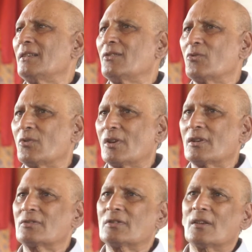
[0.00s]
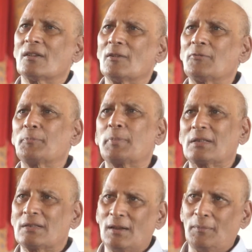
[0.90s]
introduction of
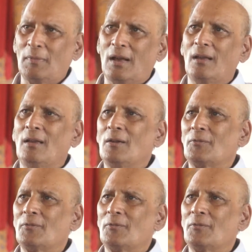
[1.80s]
prathama,